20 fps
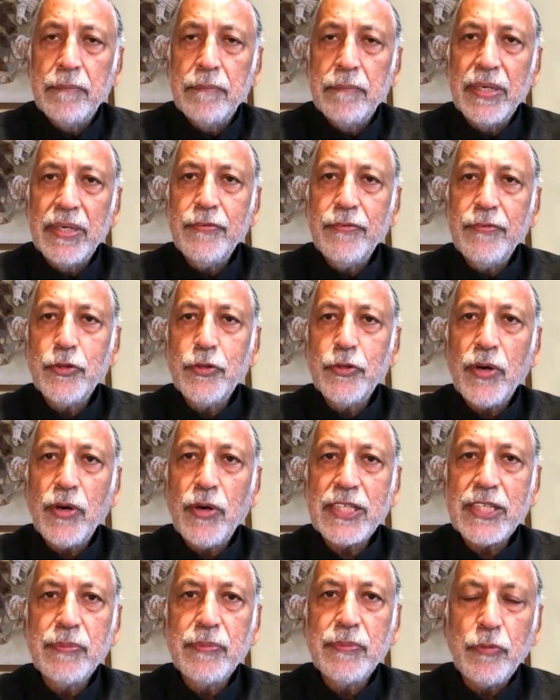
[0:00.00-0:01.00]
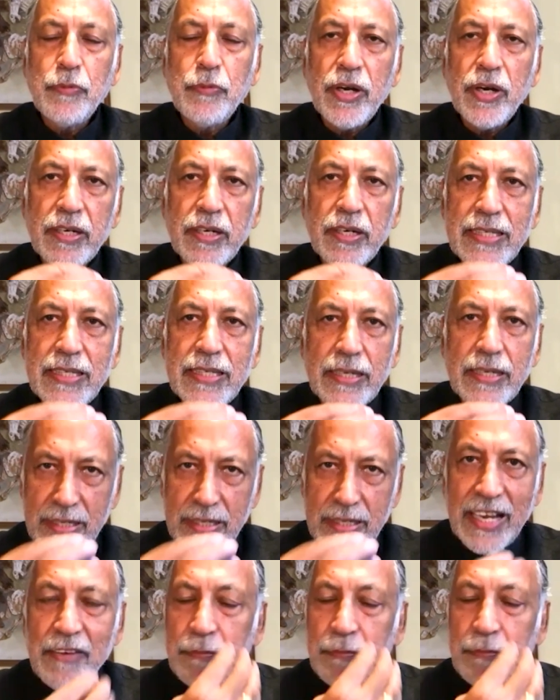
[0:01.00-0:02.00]
But if you were to ask me what is the
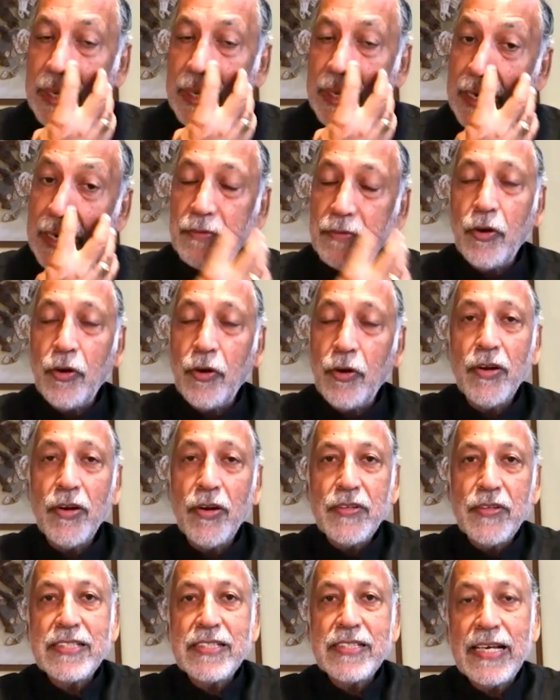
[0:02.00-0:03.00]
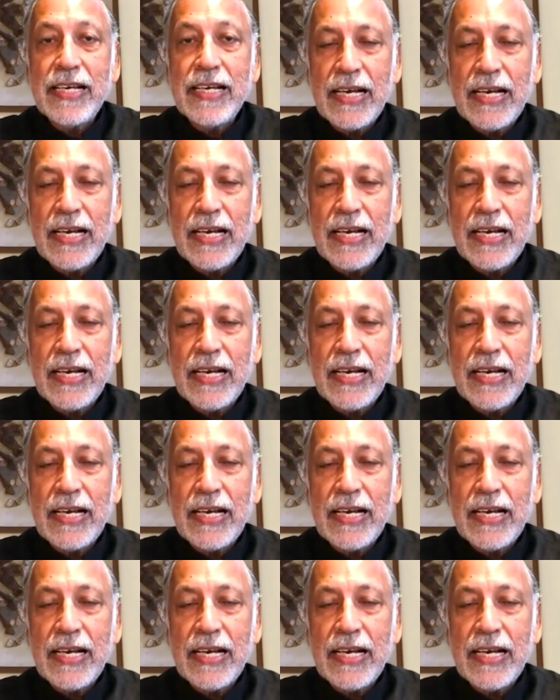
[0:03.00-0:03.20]
drive behind of all of this, I,